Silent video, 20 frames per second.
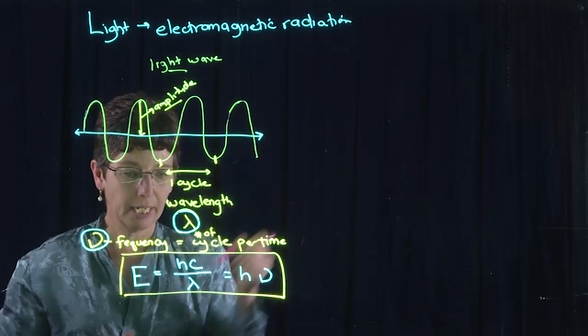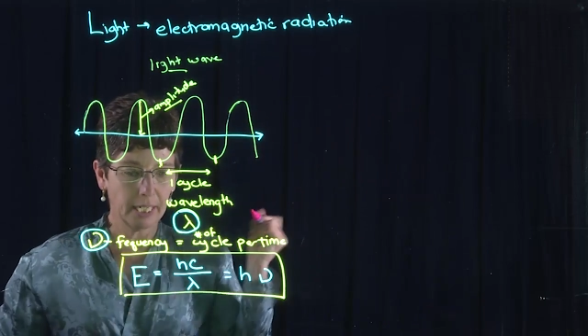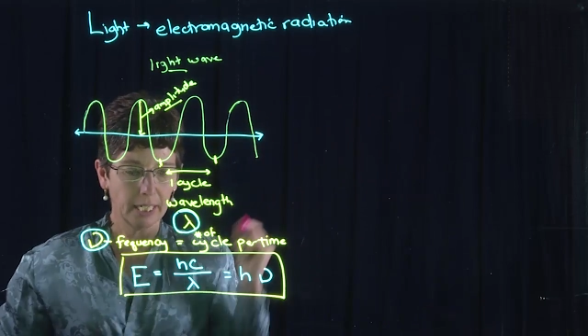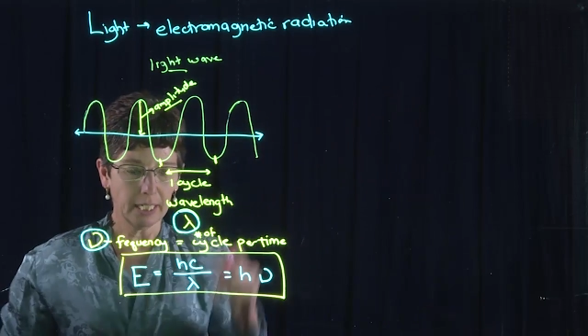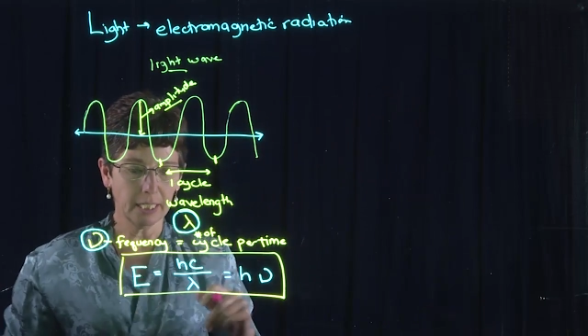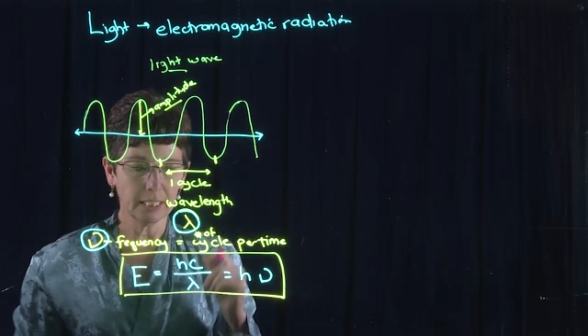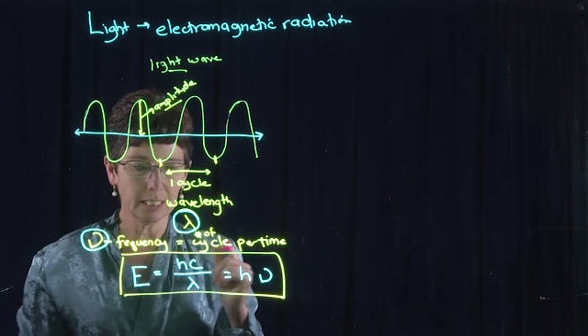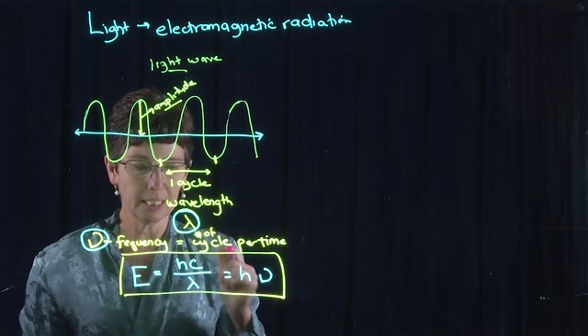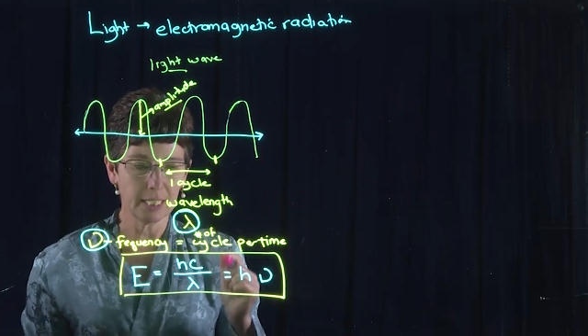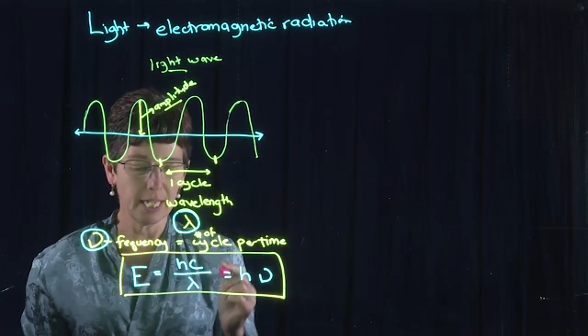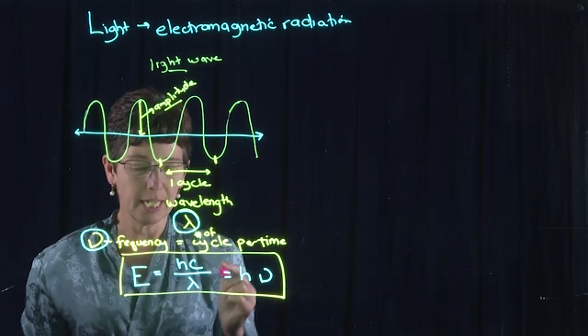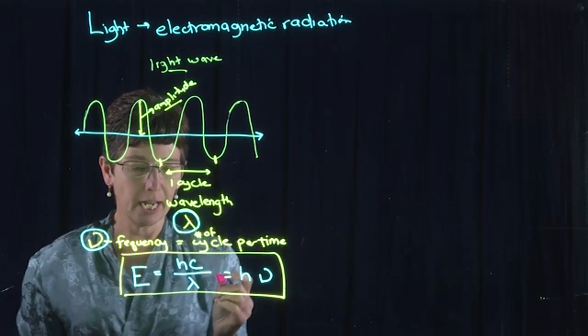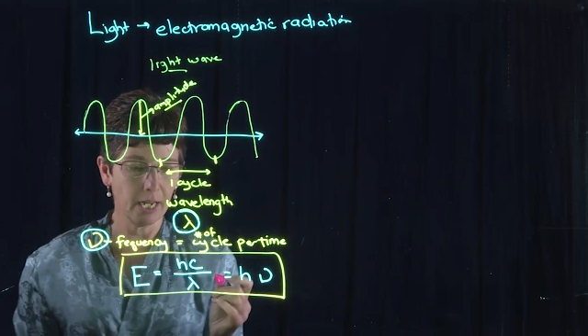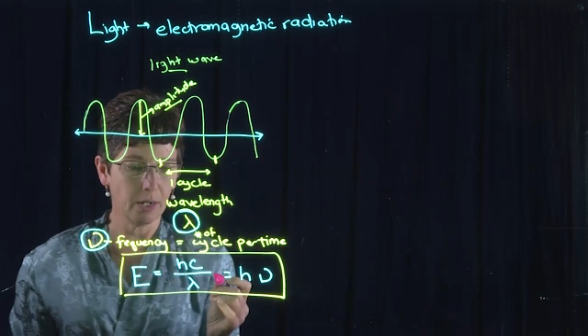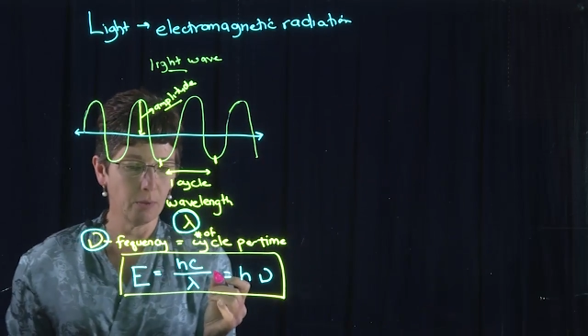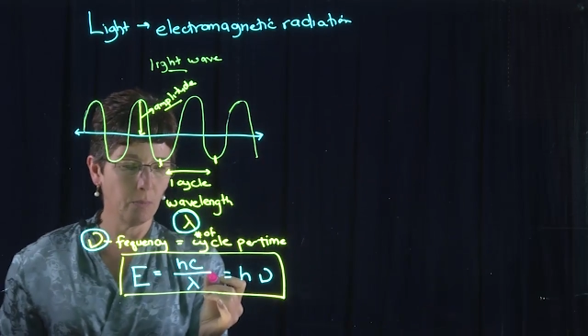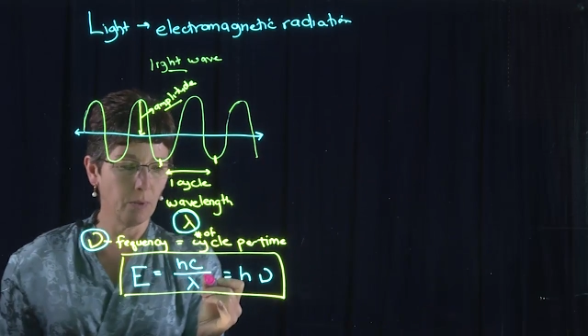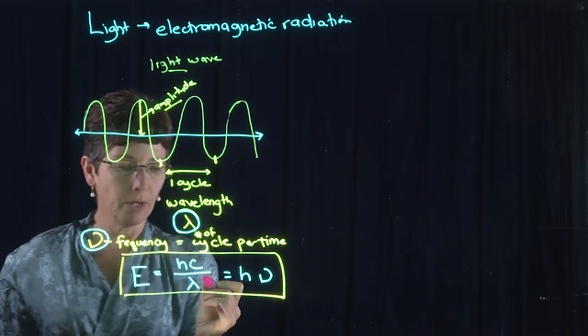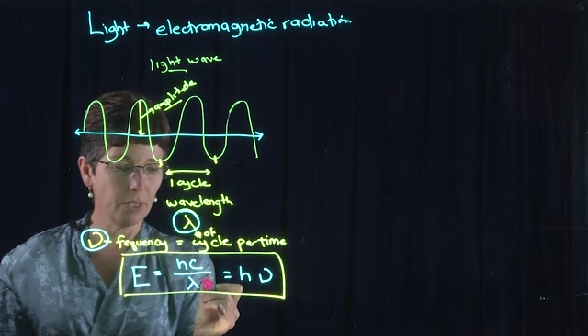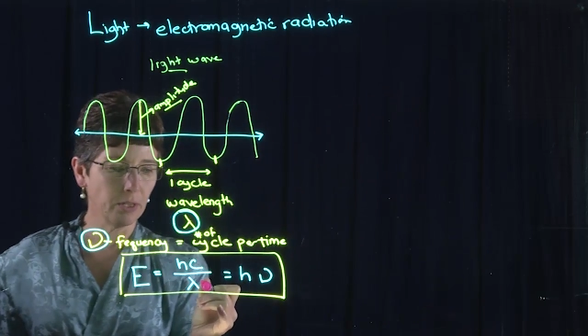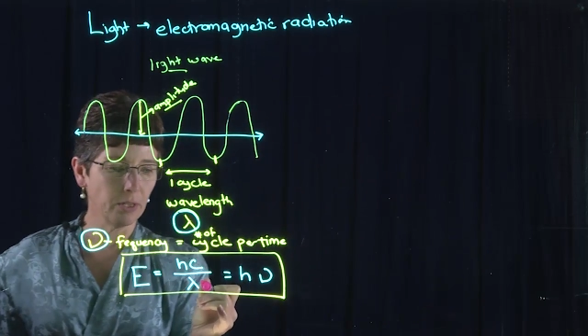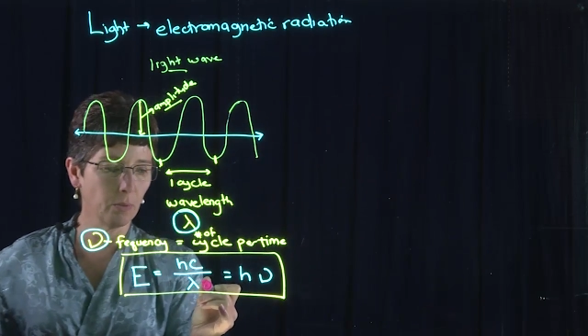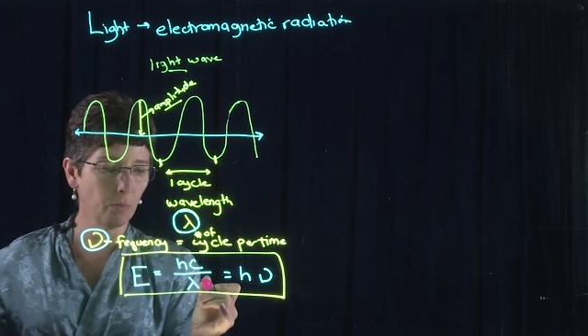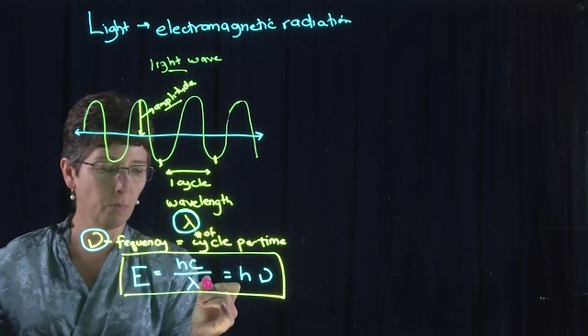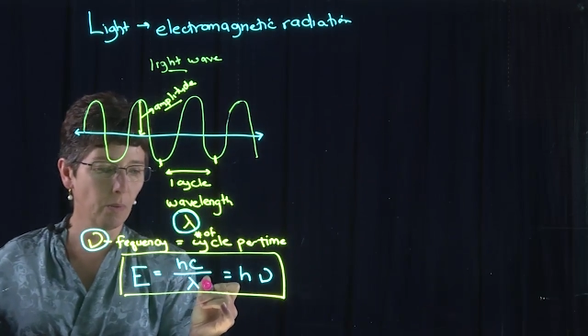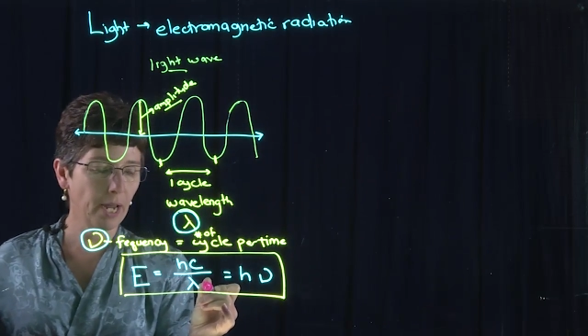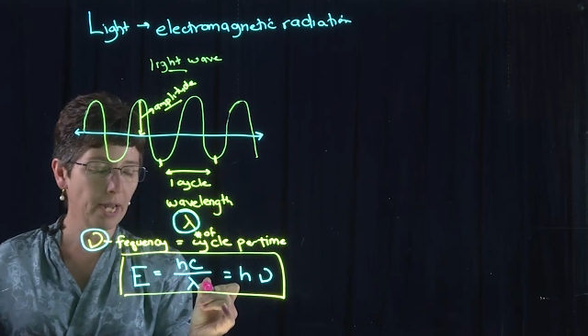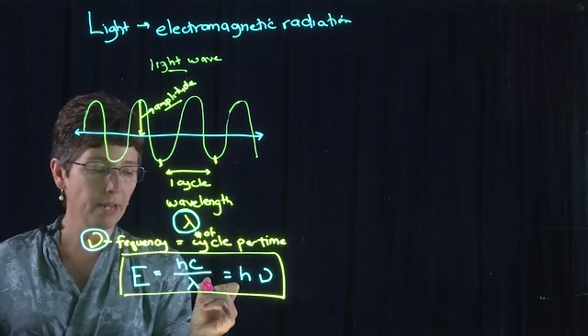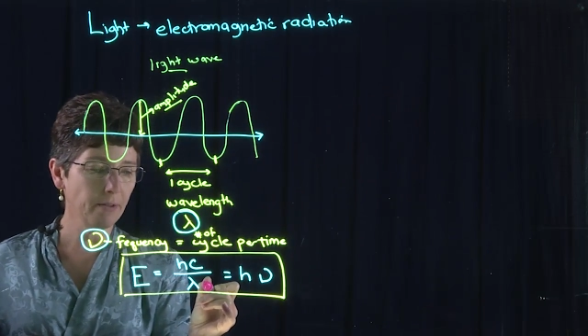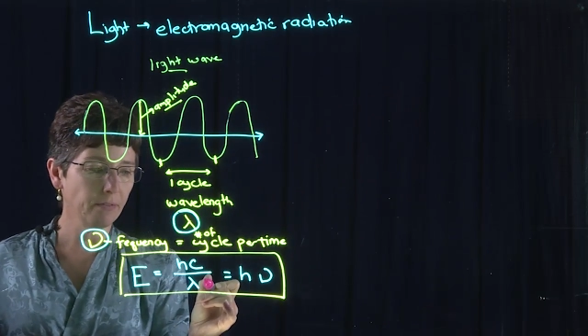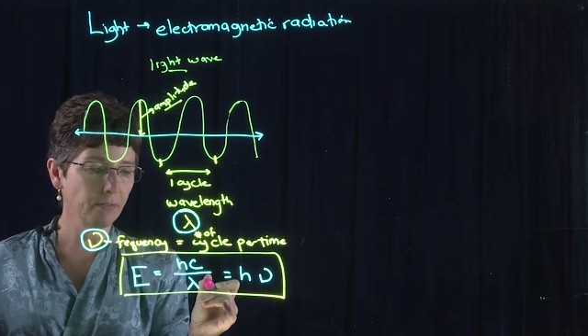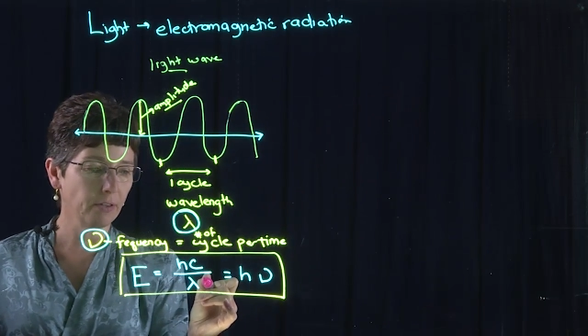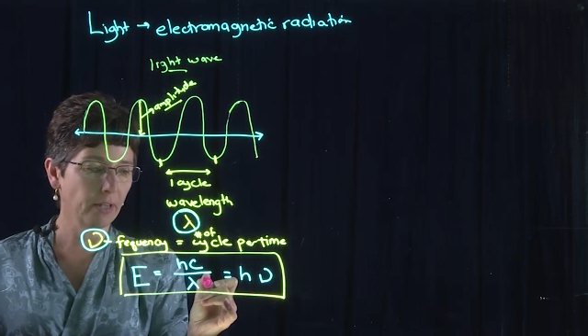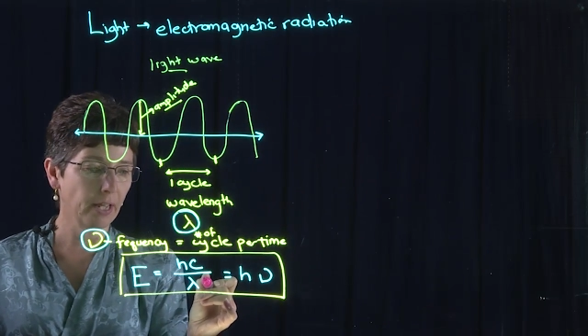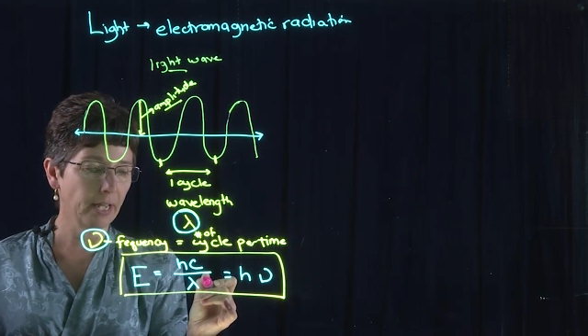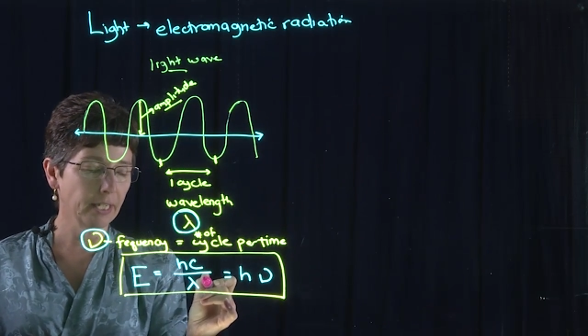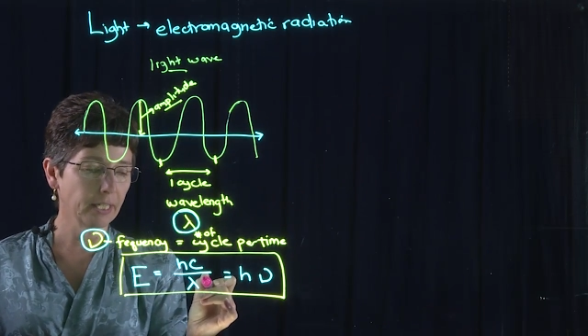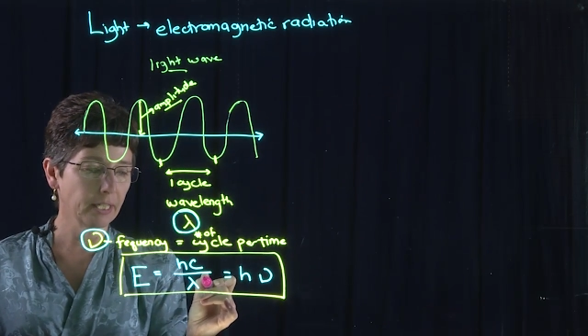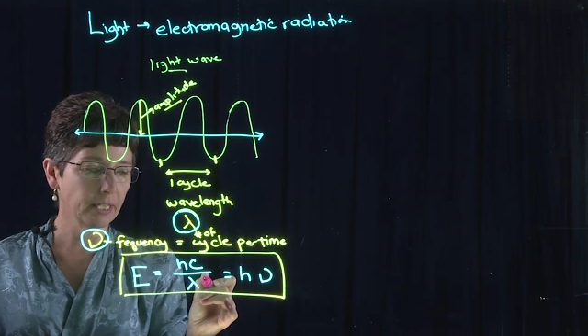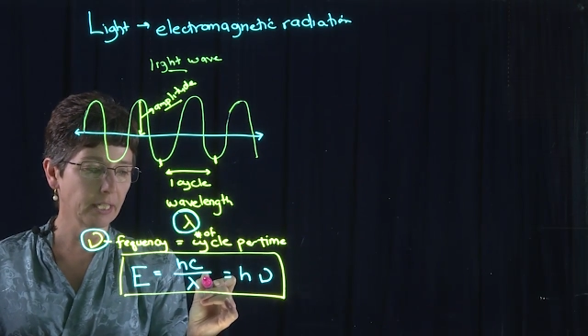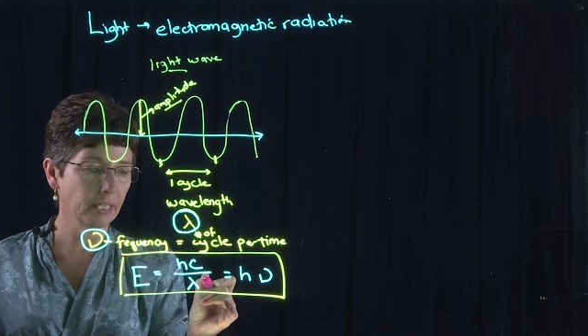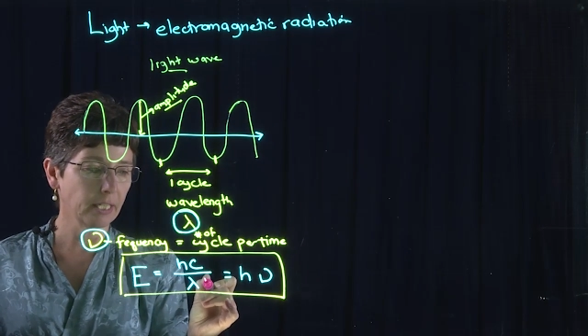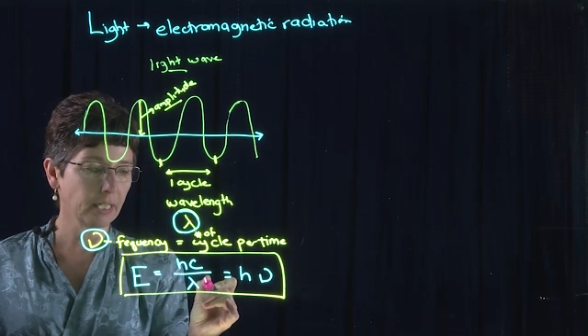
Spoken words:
is that when the wavelength